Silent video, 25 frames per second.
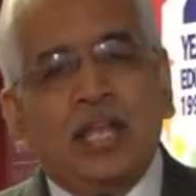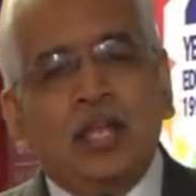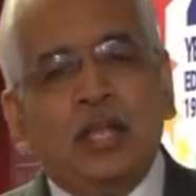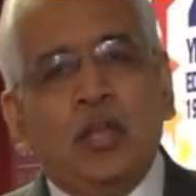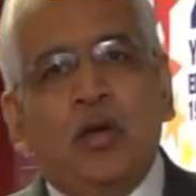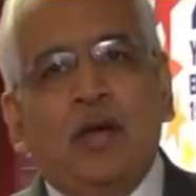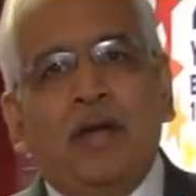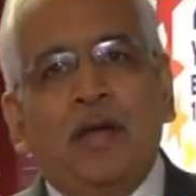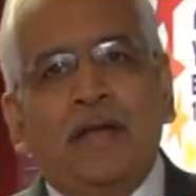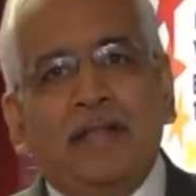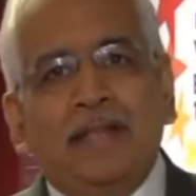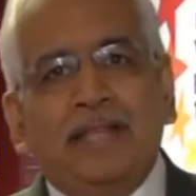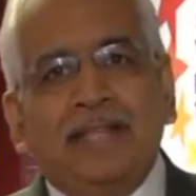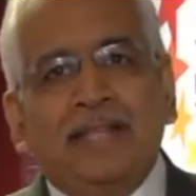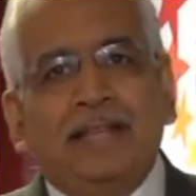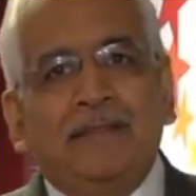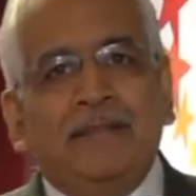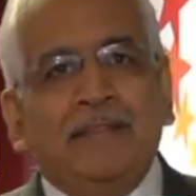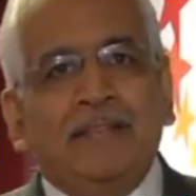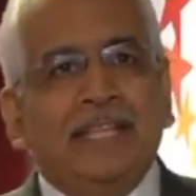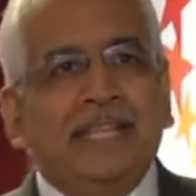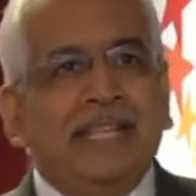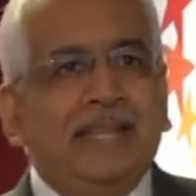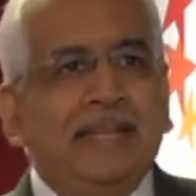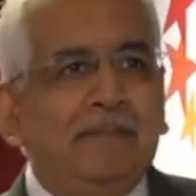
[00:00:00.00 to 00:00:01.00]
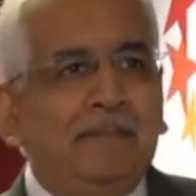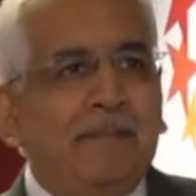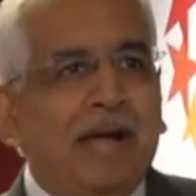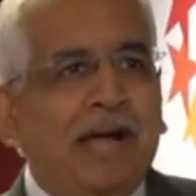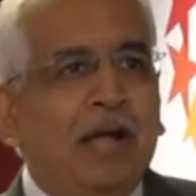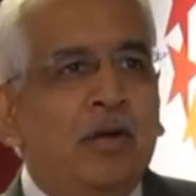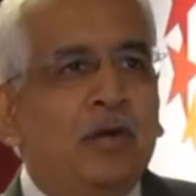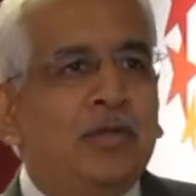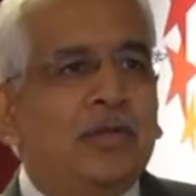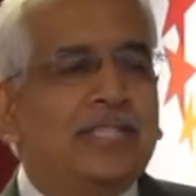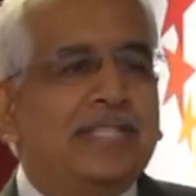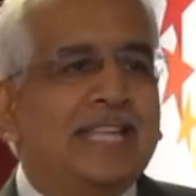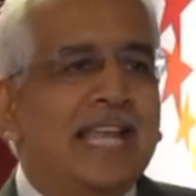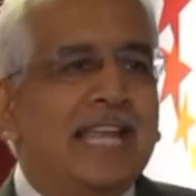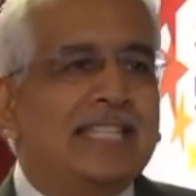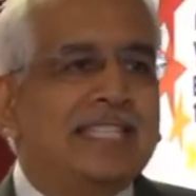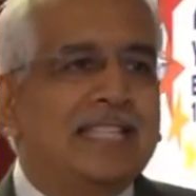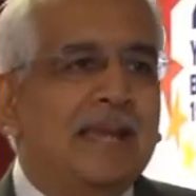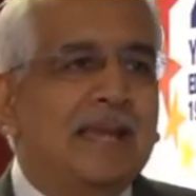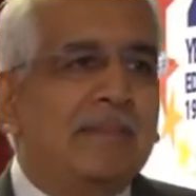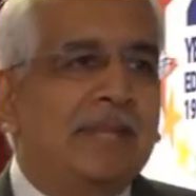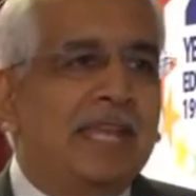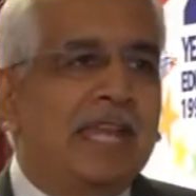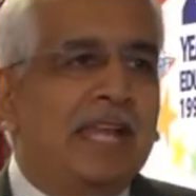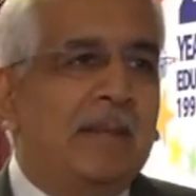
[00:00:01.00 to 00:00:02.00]
Even the bio said
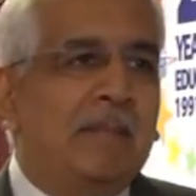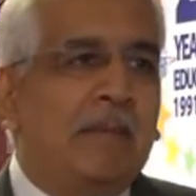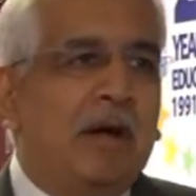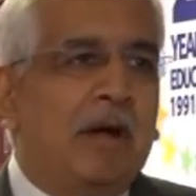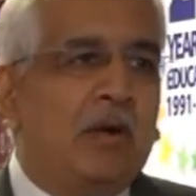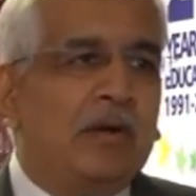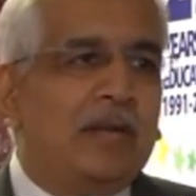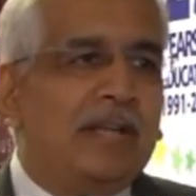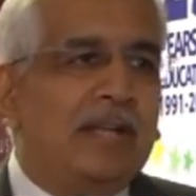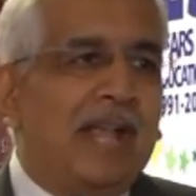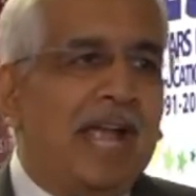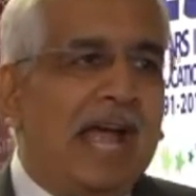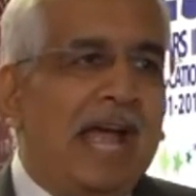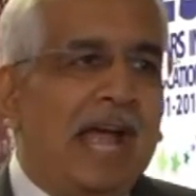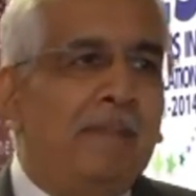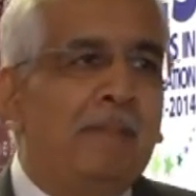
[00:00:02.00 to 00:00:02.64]
something about,